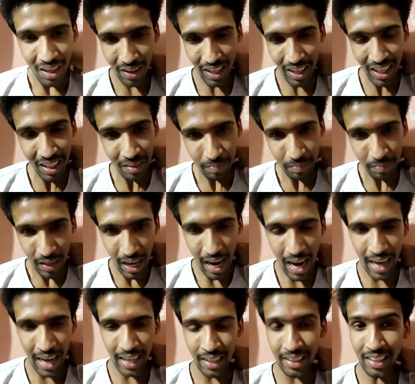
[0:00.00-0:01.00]
Okay,
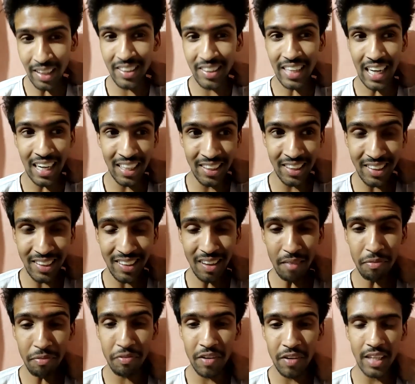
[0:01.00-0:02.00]
and the challenges
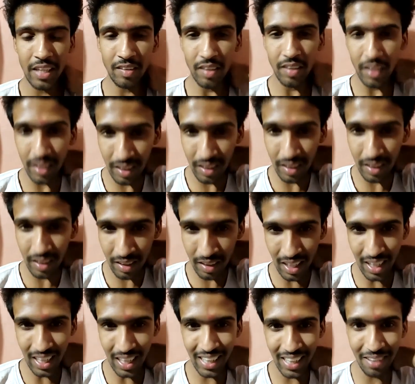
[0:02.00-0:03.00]
are faced in
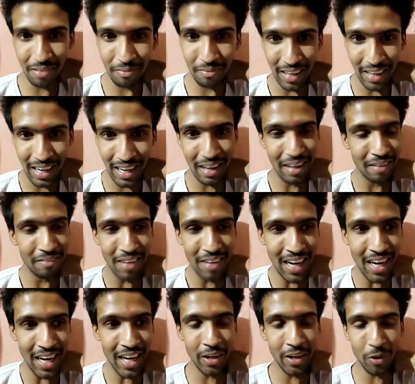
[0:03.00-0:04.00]
like when I
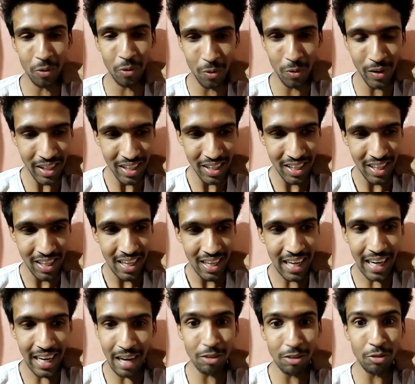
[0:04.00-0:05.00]
enrolled. Like
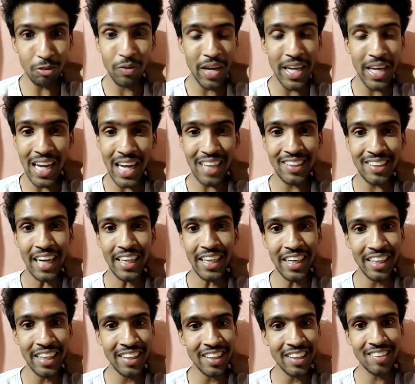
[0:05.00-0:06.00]
I was very excited
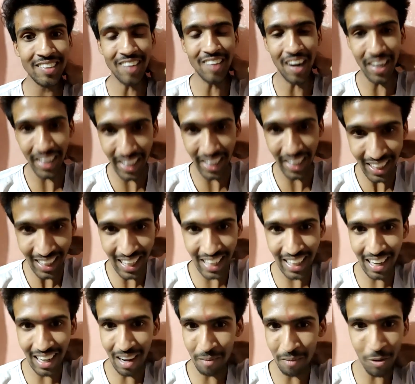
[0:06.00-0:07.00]
in the starting. Like
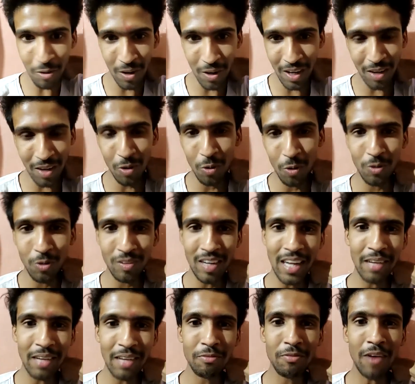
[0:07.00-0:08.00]
I'm gonna close
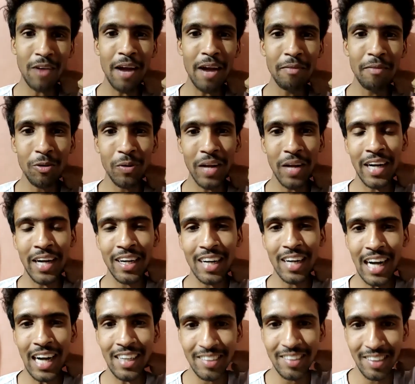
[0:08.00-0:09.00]
like 5 to 10
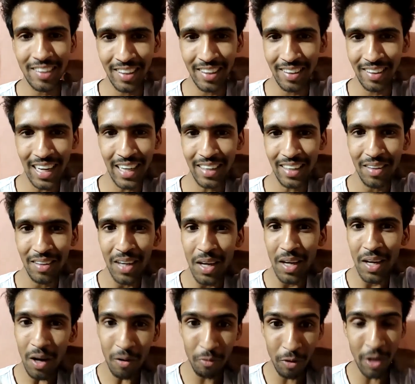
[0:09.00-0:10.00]
clients in like
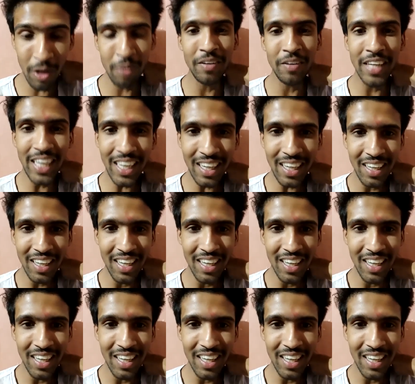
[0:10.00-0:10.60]
1 week.